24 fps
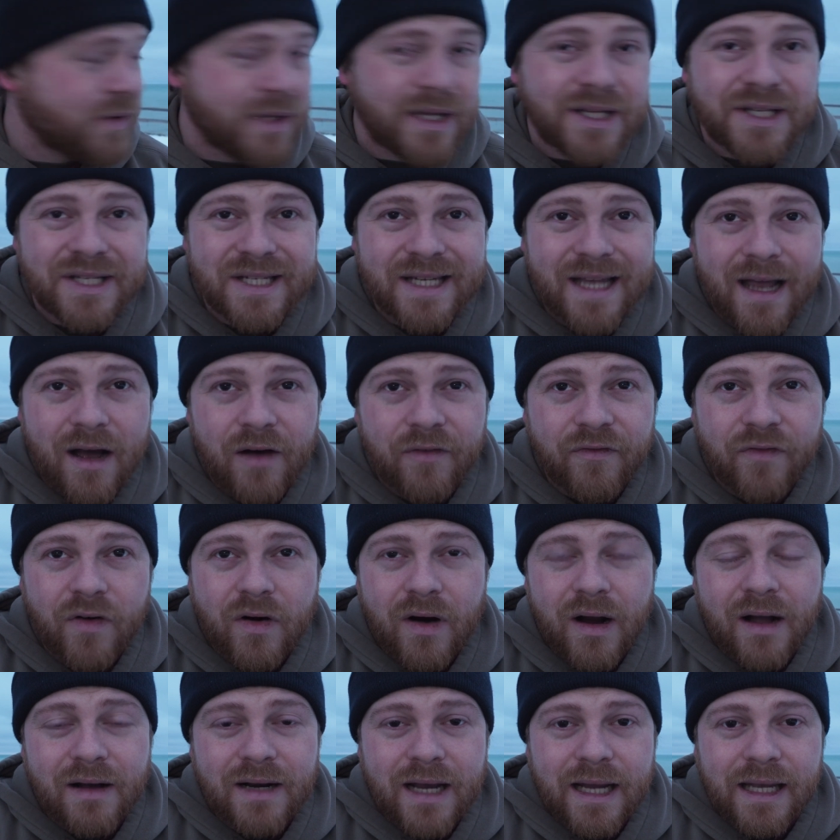lens, see how
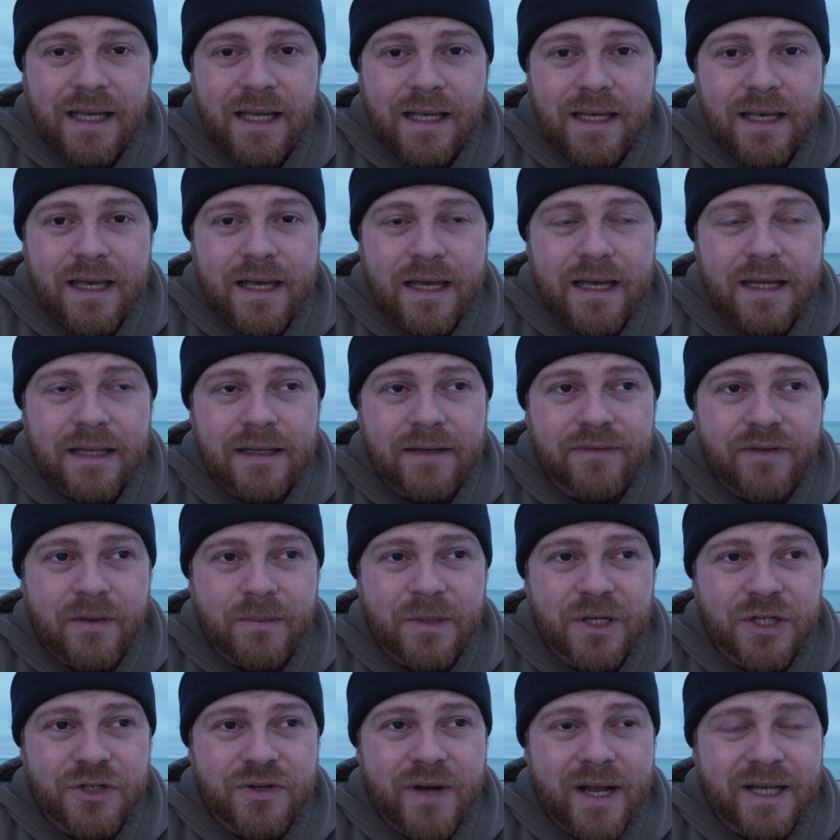far out I can get if I'm
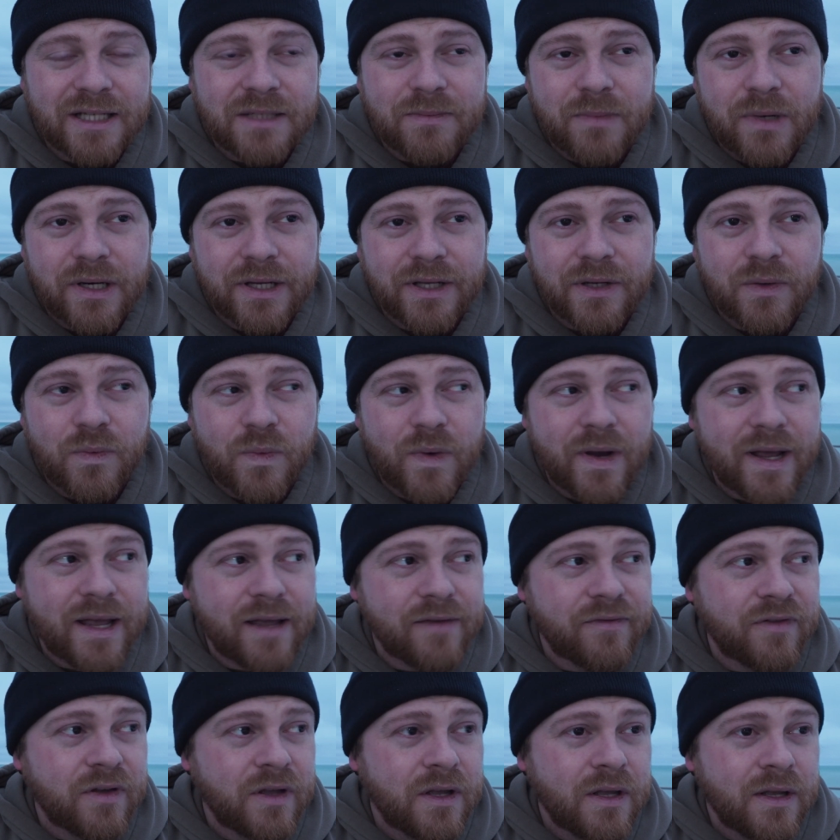going to track somebody in a
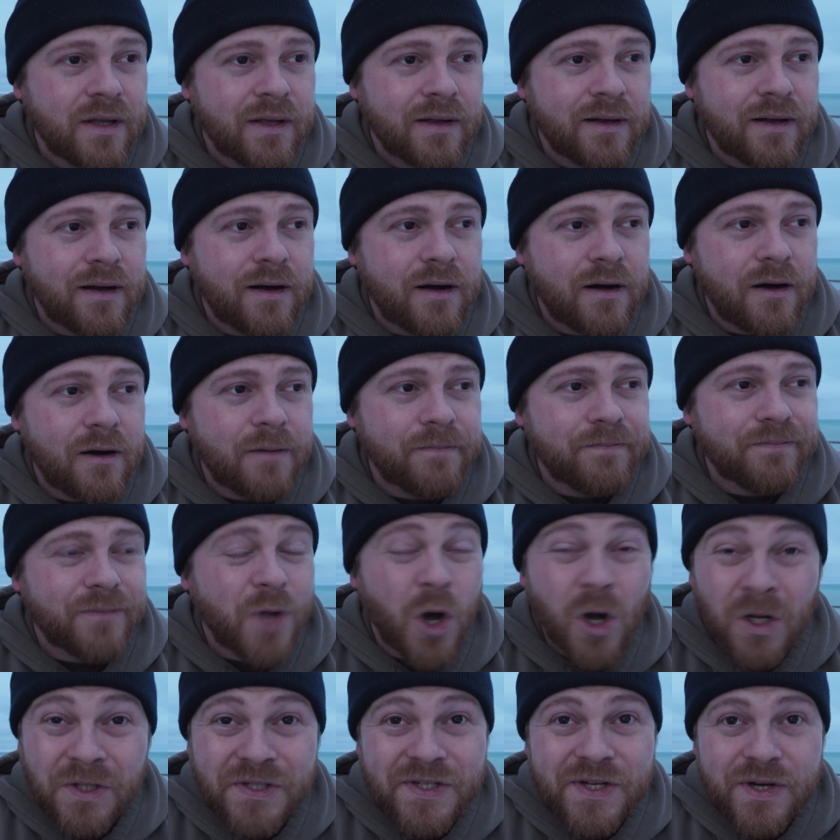wave.
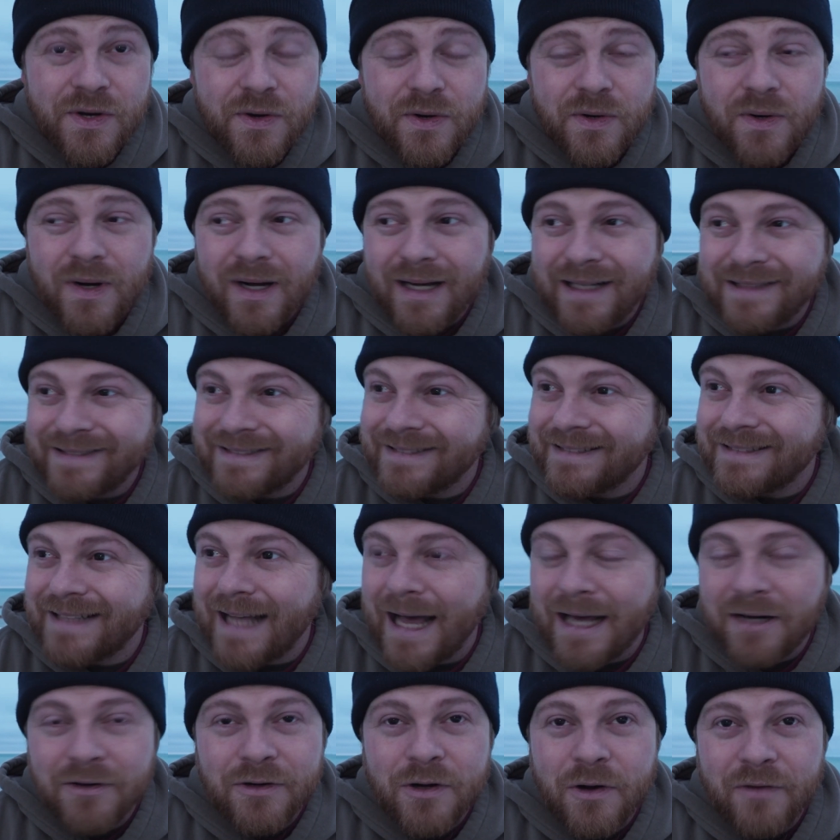Also,
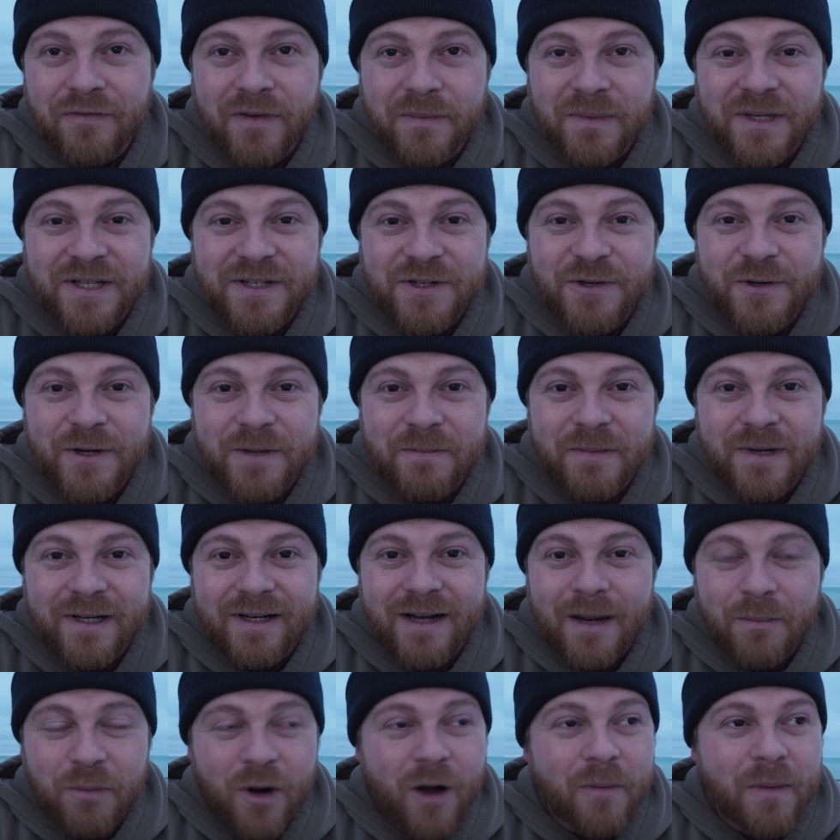I don't know if I'm going to do it,
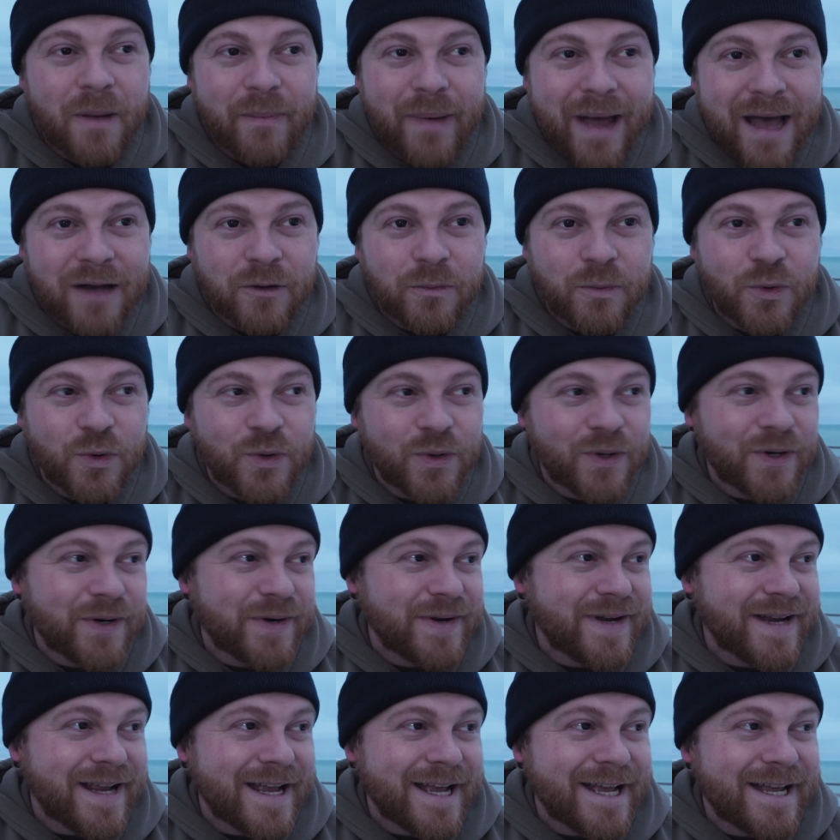but I brought my paddleboard,
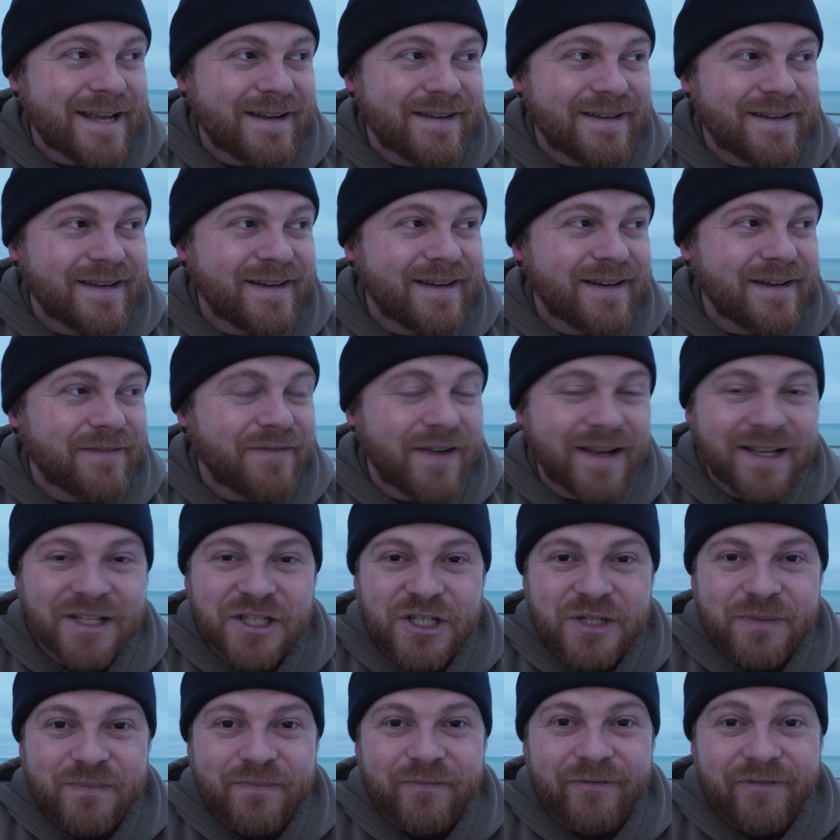and if I can
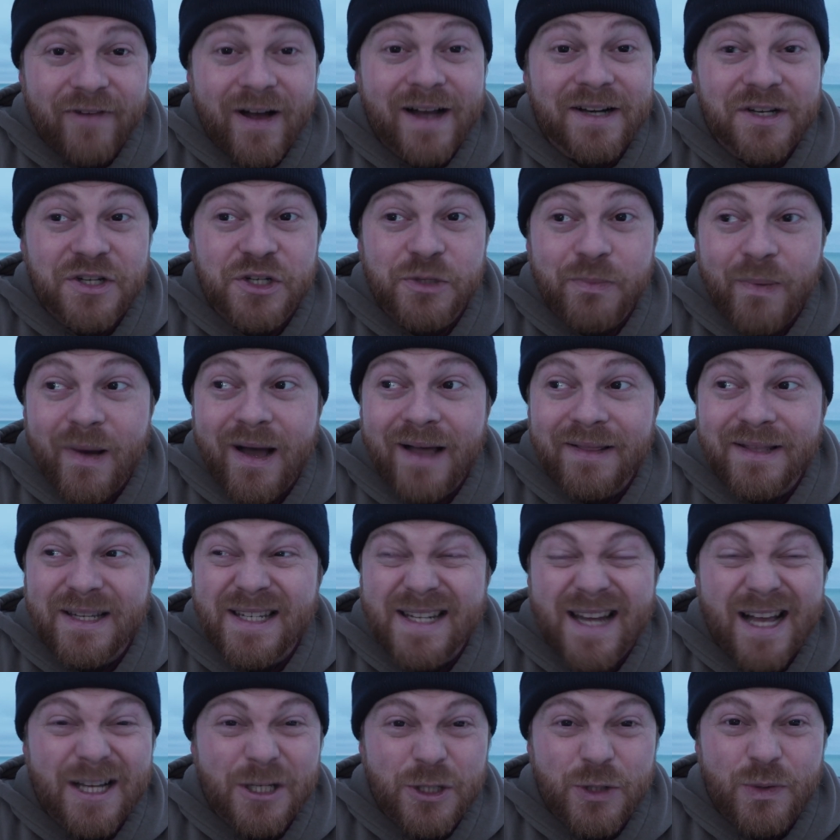find a spot that's
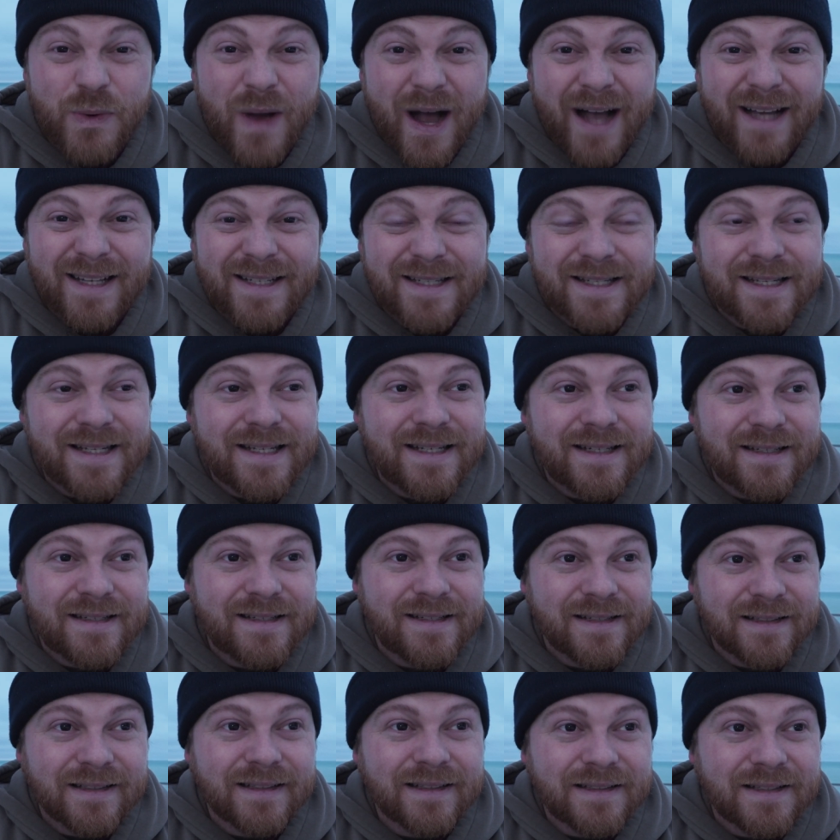not too icy
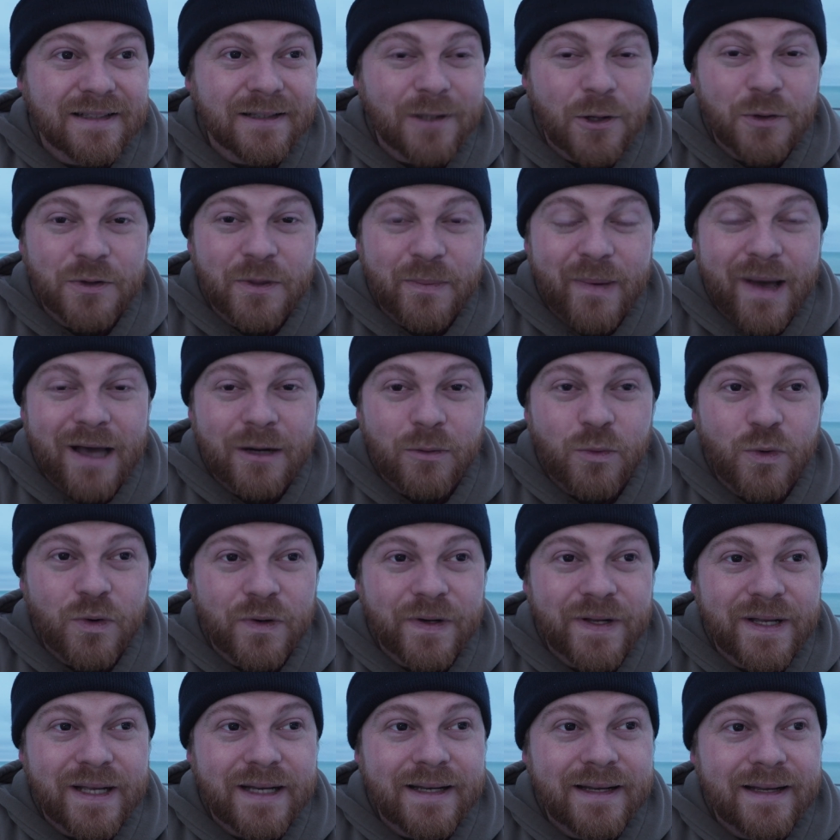to load the
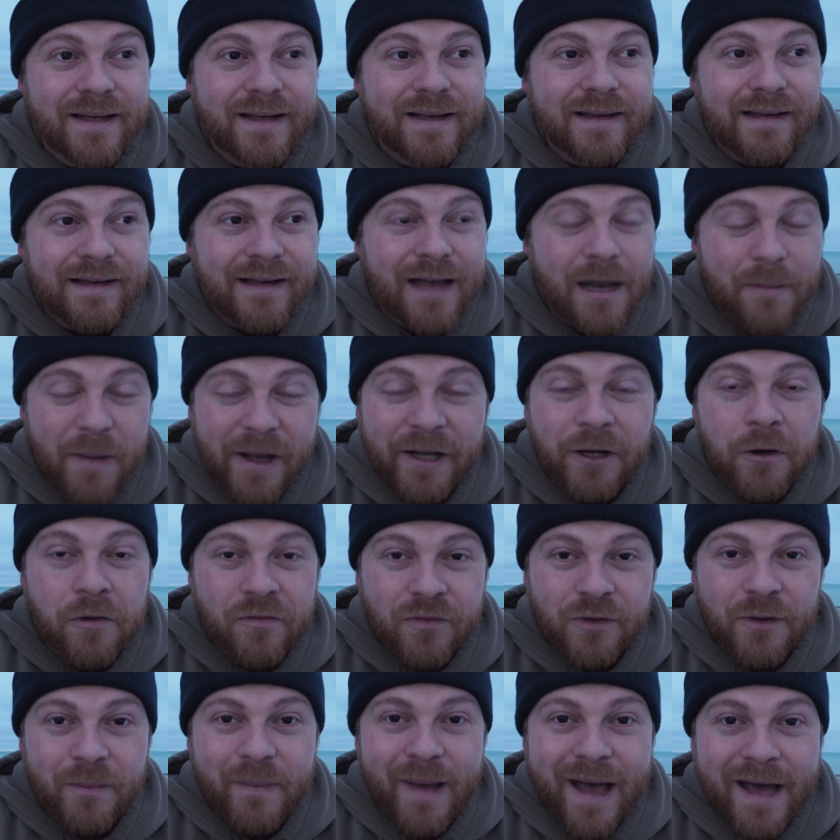paddleboard in, I might go
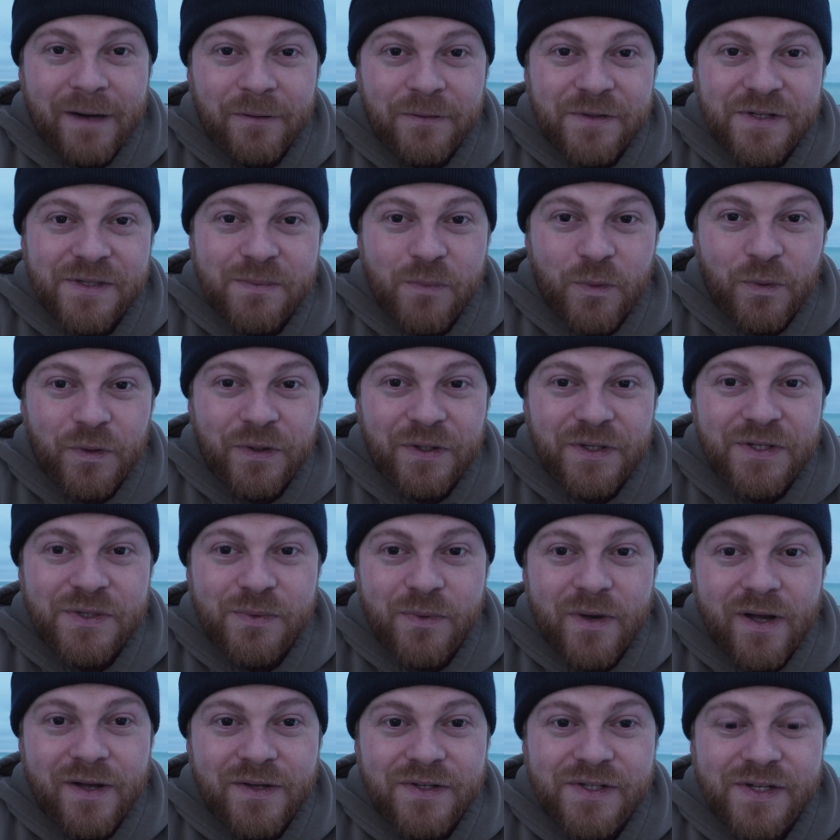for a paddle this morning as
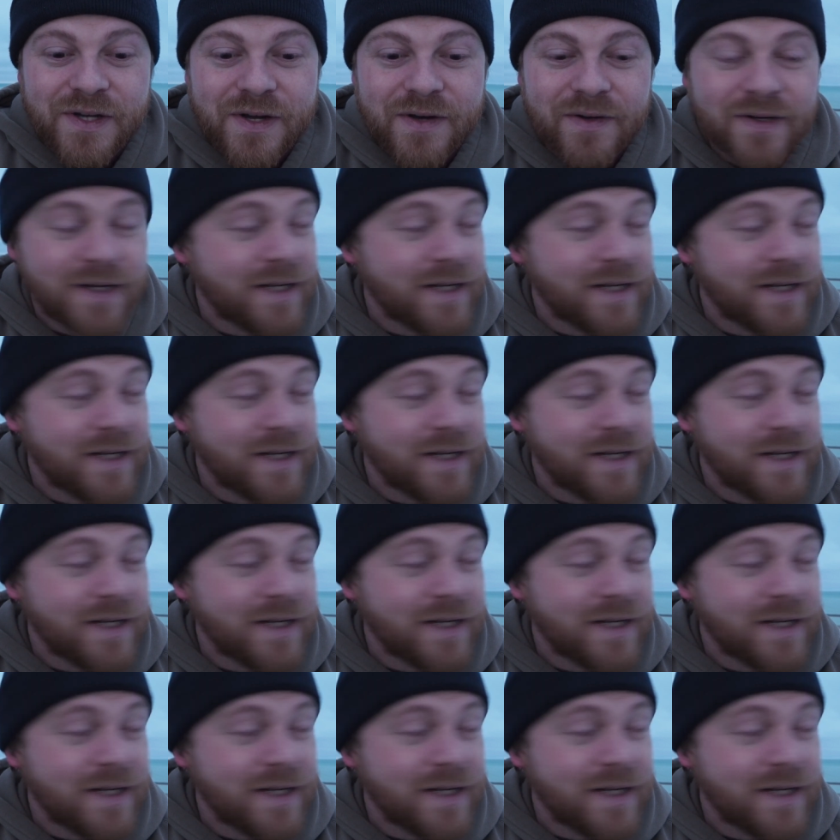well. So,